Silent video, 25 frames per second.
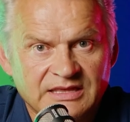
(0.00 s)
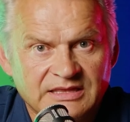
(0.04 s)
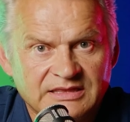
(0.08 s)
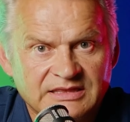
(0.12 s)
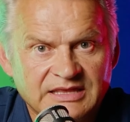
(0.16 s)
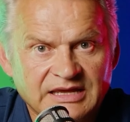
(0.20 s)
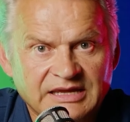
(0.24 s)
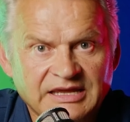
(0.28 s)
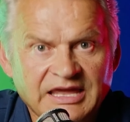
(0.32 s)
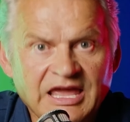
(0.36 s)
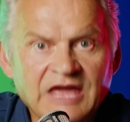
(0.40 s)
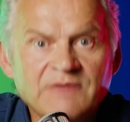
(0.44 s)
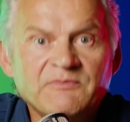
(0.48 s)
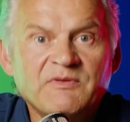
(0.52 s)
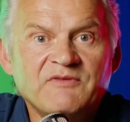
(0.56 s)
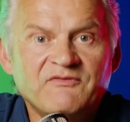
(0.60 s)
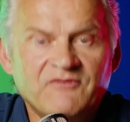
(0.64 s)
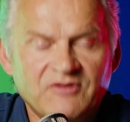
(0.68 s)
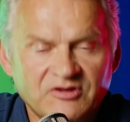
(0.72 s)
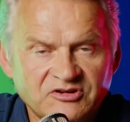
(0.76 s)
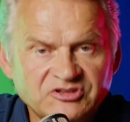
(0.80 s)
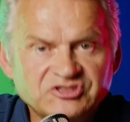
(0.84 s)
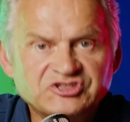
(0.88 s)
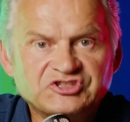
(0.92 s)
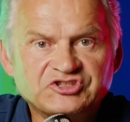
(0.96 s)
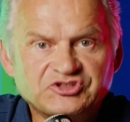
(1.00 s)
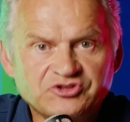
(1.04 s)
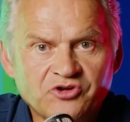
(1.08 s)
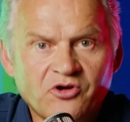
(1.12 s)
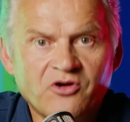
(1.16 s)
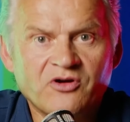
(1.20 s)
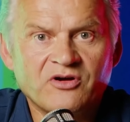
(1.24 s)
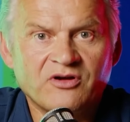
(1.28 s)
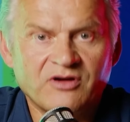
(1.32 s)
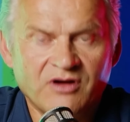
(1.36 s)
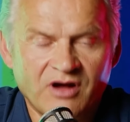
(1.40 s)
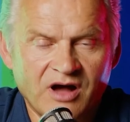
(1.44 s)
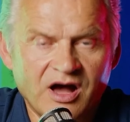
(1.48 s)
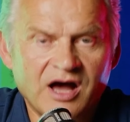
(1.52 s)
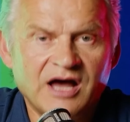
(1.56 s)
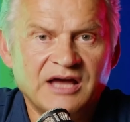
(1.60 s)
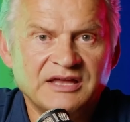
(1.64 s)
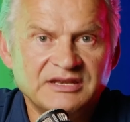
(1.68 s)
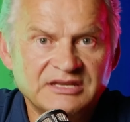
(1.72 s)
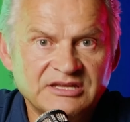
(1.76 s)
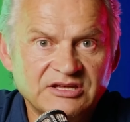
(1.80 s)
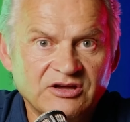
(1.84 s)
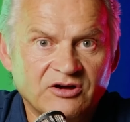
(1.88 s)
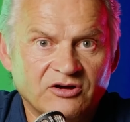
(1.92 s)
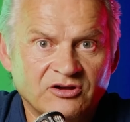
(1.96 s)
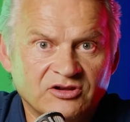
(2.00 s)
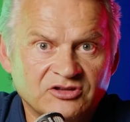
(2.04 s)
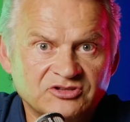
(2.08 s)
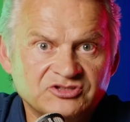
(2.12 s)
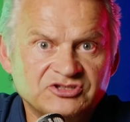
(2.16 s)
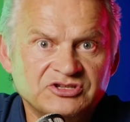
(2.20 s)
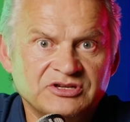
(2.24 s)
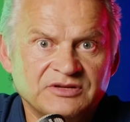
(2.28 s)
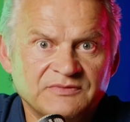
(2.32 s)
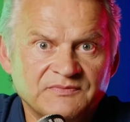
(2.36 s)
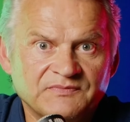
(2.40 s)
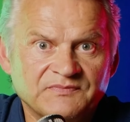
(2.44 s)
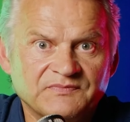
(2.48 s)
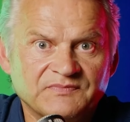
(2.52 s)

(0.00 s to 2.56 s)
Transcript: There came a very strong ideology